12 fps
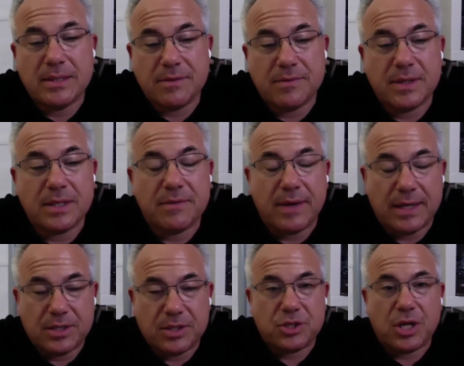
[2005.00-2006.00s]

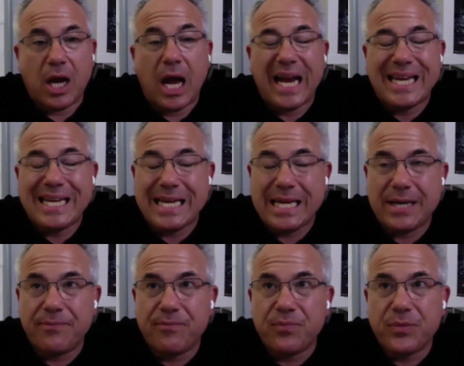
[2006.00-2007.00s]
advantage, i.e.,
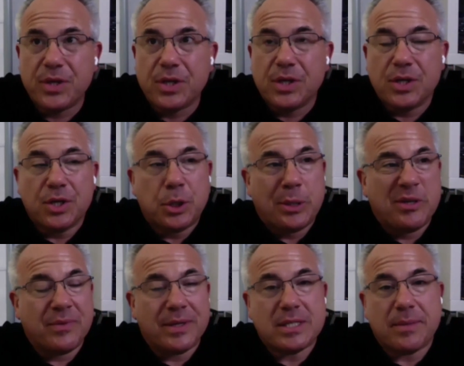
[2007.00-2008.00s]
you're
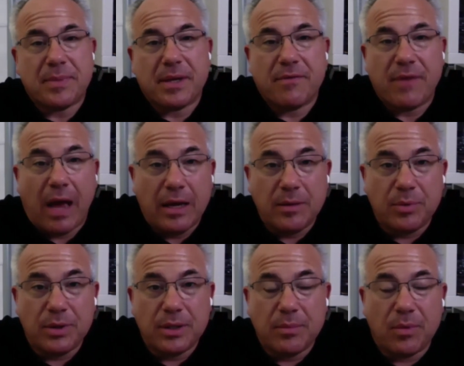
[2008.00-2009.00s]
doing something
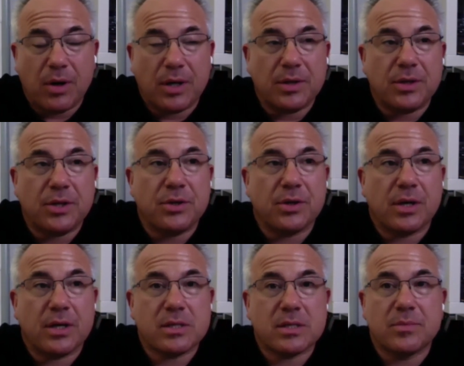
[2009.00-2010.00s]
valuable in the market that your
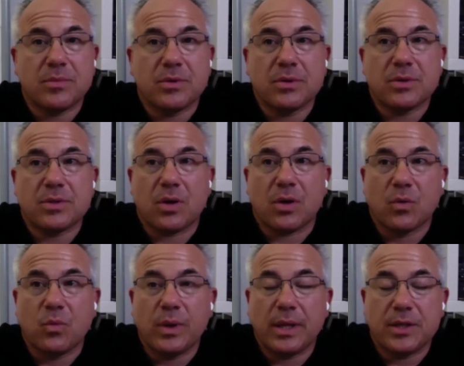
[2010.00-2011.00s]
customers are
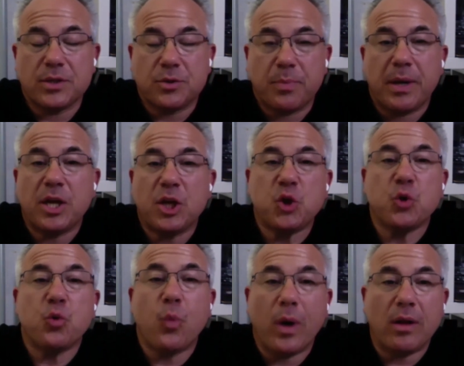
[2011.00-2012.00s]
willing to pay you
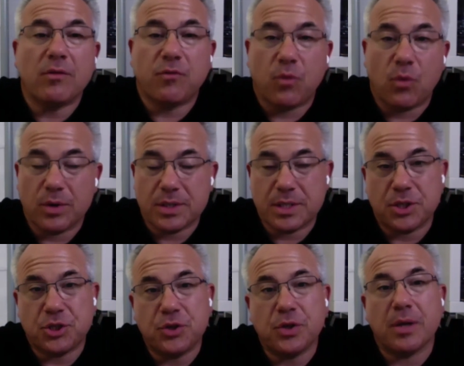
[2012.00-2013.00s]
well for, such
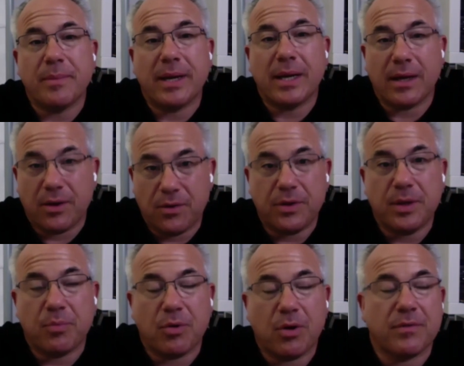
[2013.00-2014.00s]
that you can make a healthy
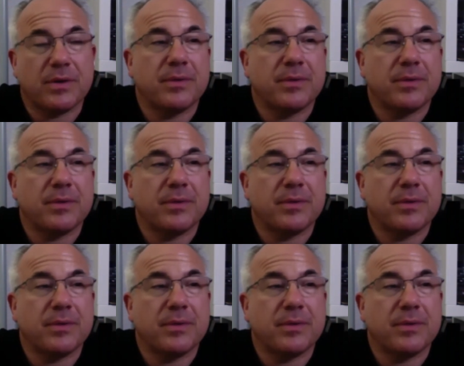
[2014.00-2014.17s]
profit.